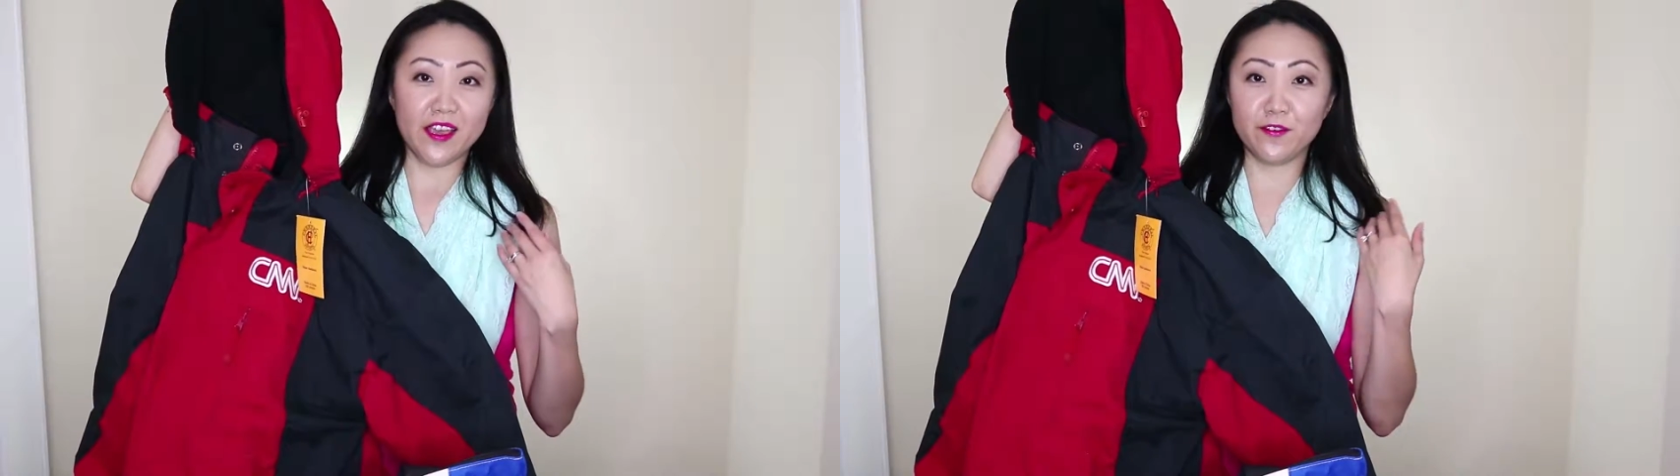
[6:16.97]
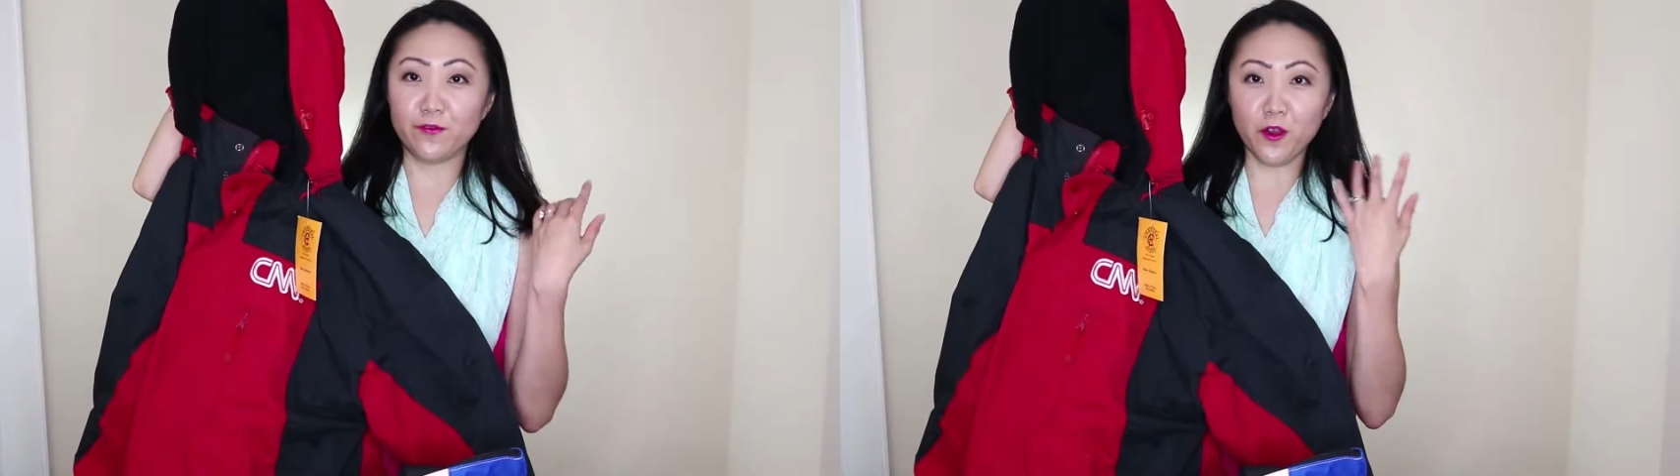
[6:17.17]

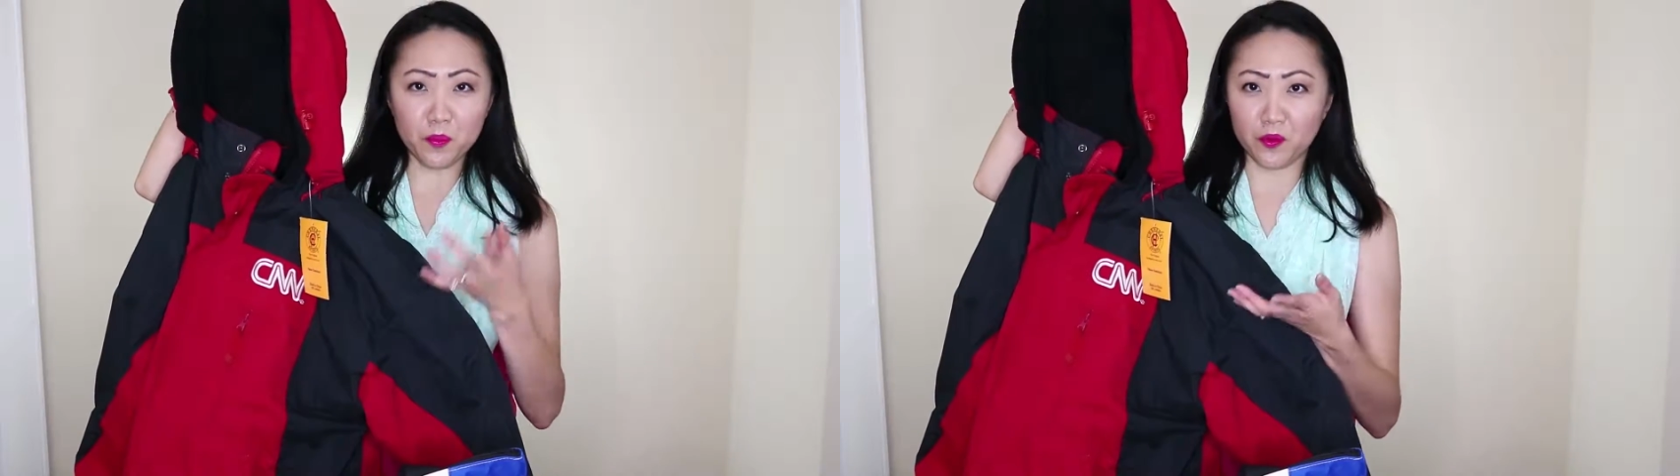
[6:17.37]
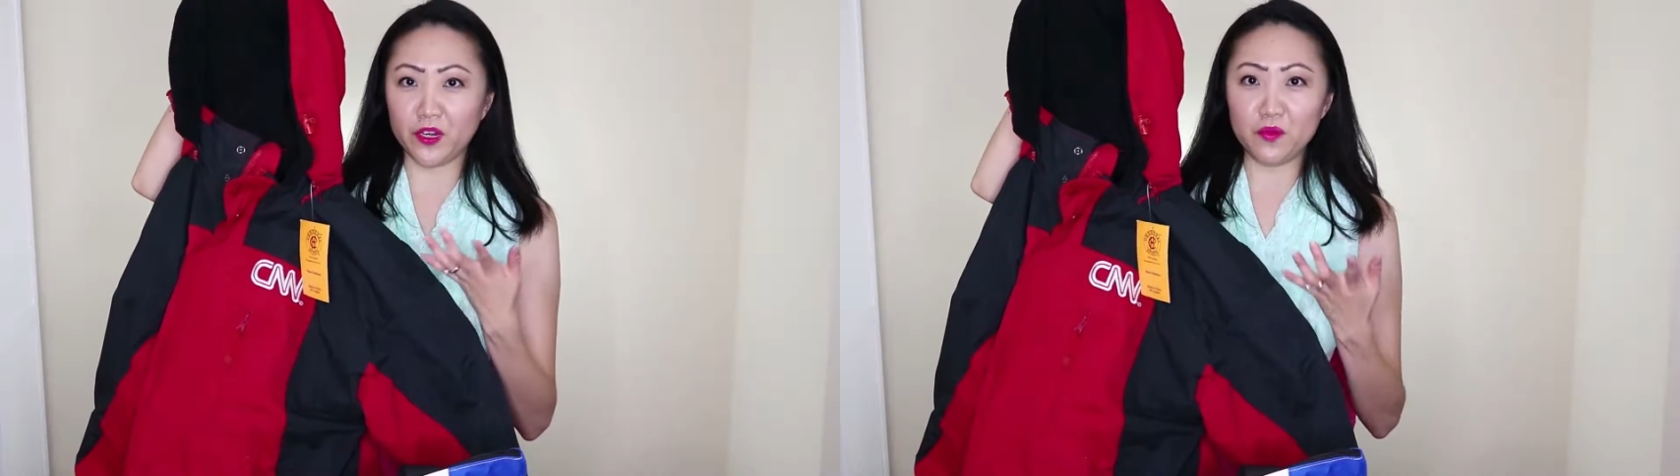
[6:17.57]
And for
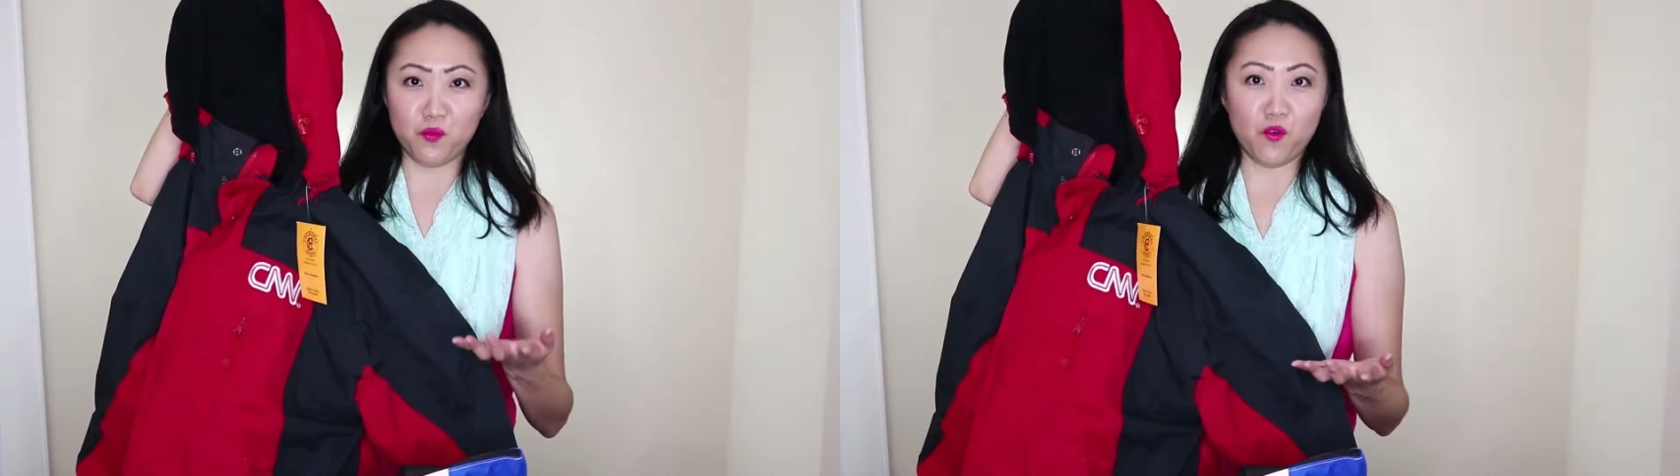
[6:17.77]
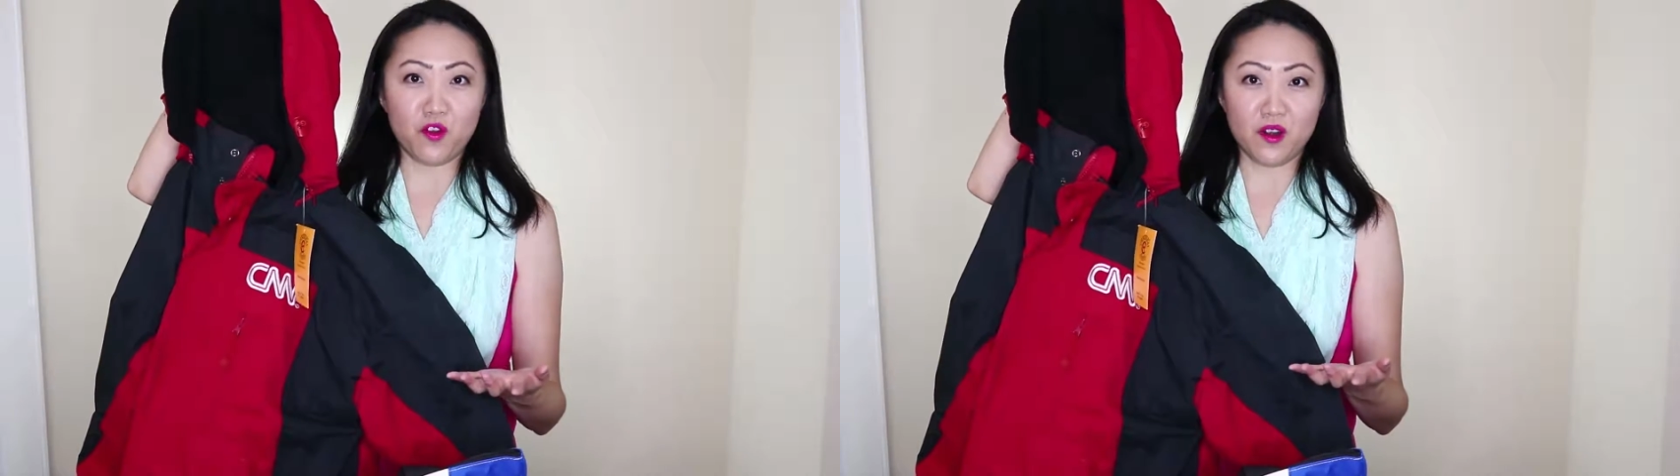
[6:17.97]
a pretty
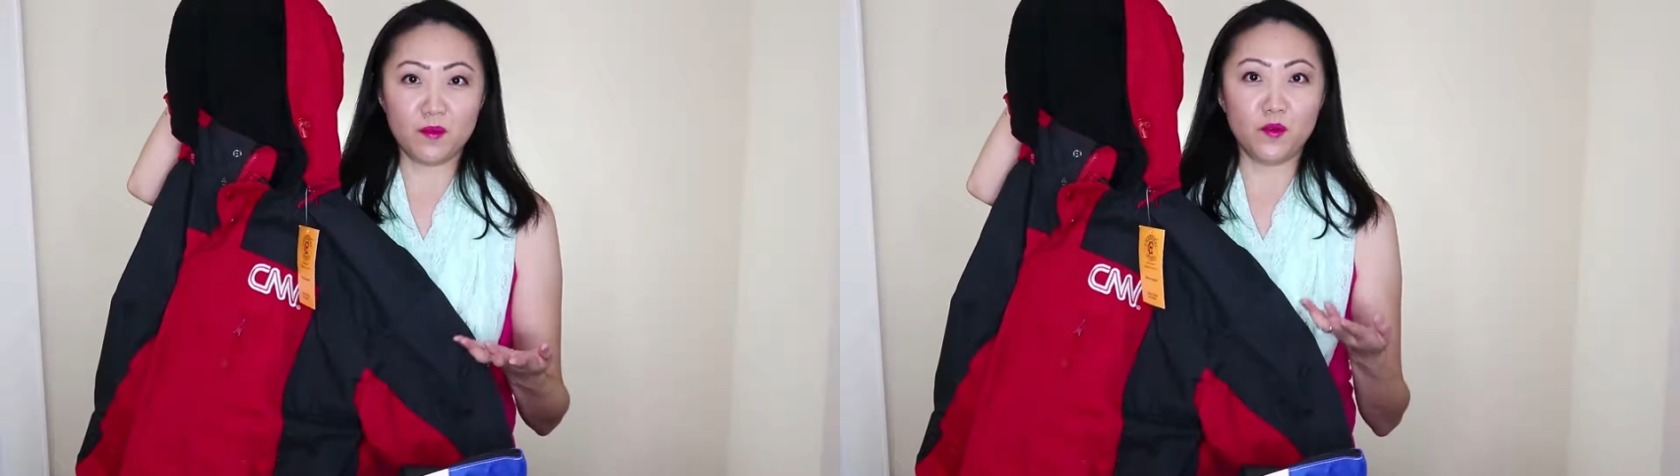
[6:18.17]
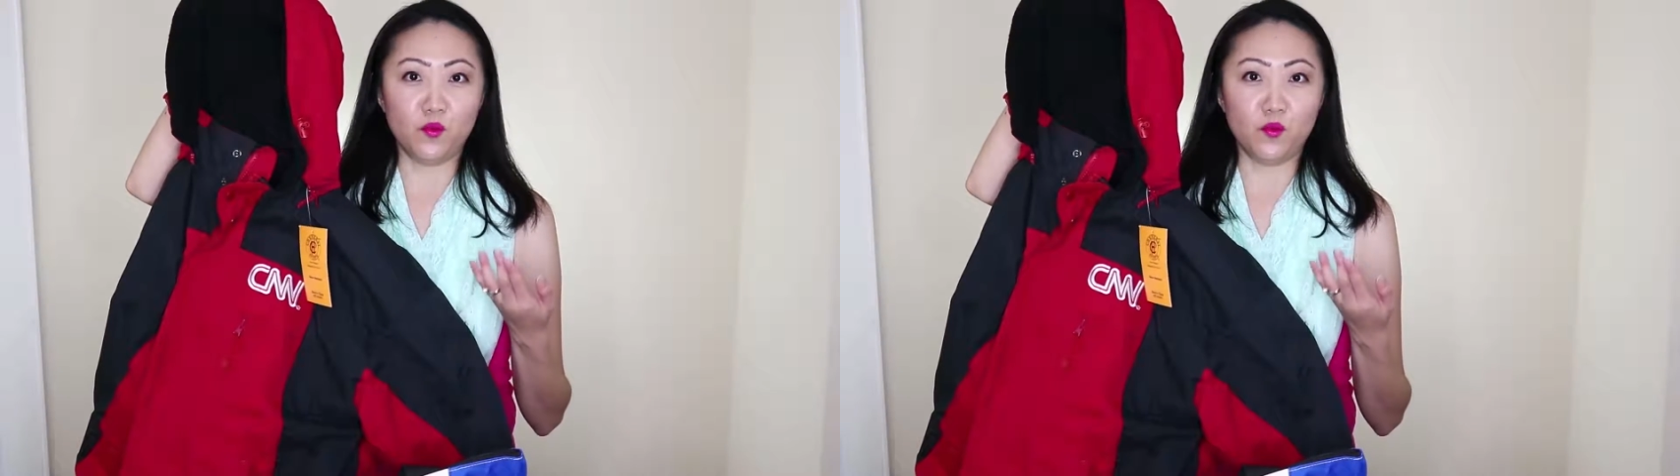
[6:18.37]
warm